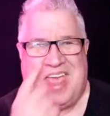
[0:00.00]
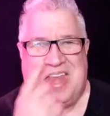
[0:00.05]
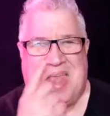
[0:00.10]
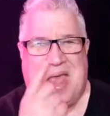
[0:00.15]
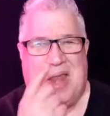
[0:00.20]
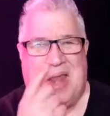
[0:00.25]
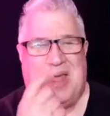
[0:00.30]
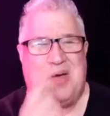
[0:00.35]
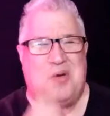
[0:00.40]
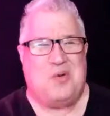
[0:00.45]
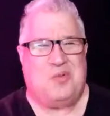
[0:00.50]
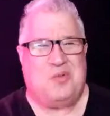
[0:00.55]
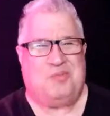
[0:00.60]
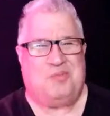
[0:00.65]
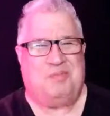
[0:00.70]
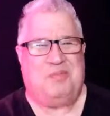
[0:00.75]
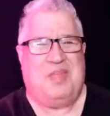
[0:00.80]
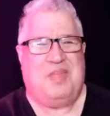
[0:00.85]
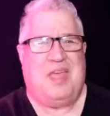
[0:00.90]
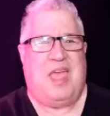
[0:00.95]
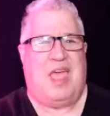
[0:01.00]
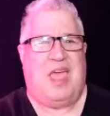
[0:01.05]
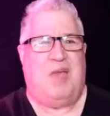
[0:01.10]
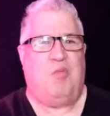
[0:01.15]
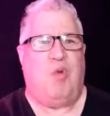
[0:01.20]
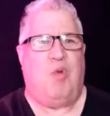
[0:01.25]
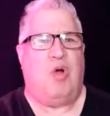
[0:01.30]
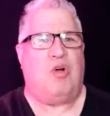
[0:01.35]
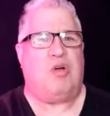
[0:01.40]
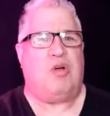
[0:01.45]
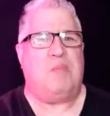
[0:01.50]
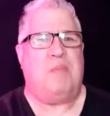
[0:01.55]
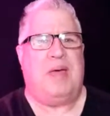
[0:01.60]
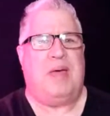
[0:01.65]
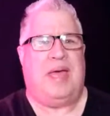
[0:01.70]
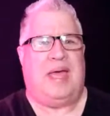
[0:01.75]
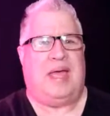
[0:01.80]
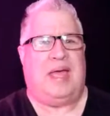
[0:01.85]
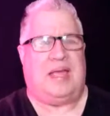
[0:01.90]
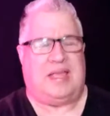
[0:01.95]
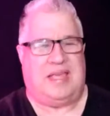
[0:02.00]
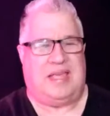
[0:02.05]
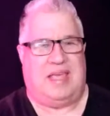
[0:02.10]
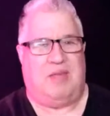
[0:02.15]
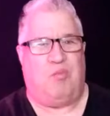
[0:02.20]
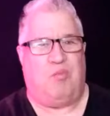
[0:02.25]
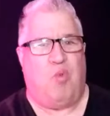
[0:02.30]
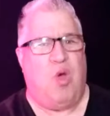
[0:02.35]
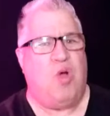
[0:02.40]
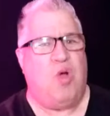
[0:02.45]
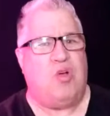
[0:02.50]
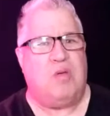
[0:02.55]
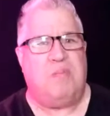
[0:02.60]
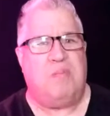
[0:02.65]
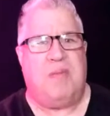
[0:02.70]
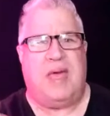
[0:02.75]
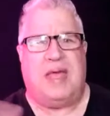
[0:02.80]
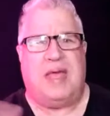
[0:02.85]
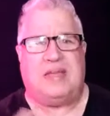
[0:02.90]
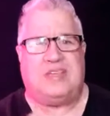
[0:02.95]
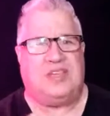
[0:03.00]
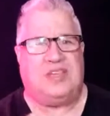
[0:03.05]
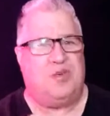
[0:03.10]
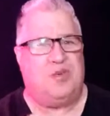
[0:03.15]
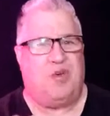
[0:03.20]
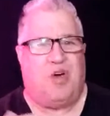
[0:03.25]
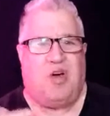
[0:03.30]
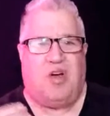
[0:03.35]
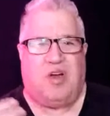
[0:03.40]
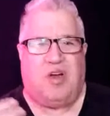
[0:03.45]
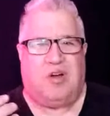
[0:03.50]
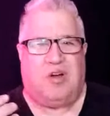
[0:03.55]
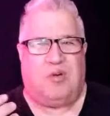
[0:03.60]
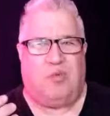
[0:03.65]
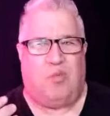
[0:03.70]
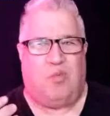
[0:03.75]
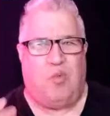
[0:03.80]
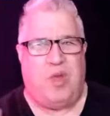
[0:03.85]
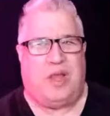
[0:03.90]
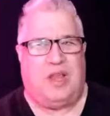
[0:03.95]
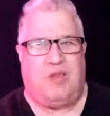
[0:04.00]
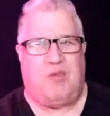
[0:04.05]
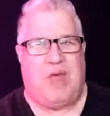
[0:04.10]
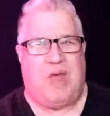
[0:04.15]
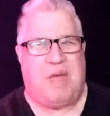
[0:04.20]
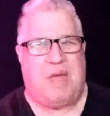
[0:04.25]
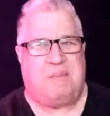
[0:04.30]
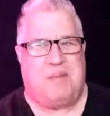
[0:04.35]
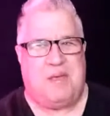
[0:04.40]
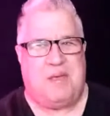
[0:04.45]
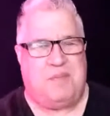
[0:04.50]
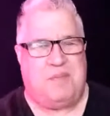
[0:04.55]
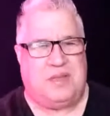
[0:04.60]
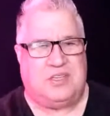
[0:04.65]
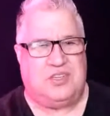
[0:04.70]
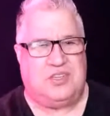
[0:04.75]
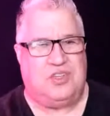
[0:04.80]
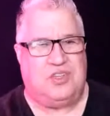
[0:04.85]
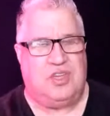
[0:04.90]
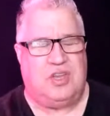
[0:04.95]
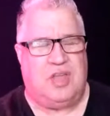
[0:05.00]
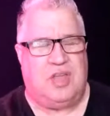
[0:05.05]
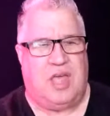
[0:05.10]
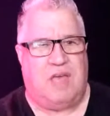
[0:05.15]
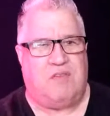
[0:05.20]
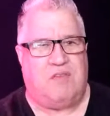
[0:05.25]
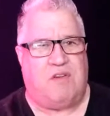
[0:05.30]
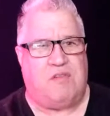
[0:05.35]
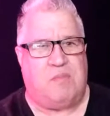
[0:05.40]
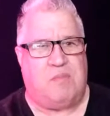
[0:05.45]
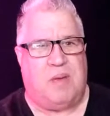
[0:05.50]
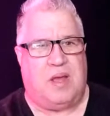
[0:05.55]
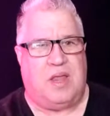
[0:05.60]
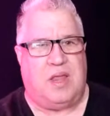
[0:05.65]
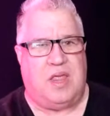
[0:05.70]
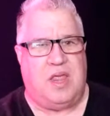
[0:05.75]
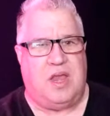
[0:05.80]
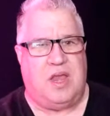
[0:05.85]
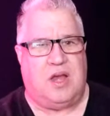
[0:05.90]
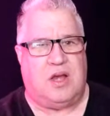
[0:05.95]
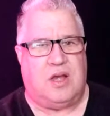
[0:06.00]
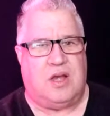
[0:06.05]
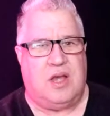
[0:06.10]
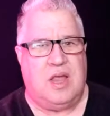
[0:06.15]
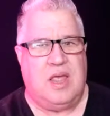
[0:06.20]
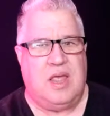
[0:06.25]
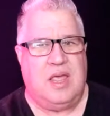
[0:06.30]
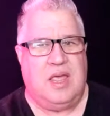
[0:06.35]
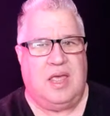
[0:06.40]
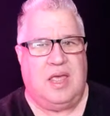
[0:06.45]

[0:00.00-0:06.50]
And hello, and welcome back. And welcome back to our weekly wrap up. It's good to have everybody here.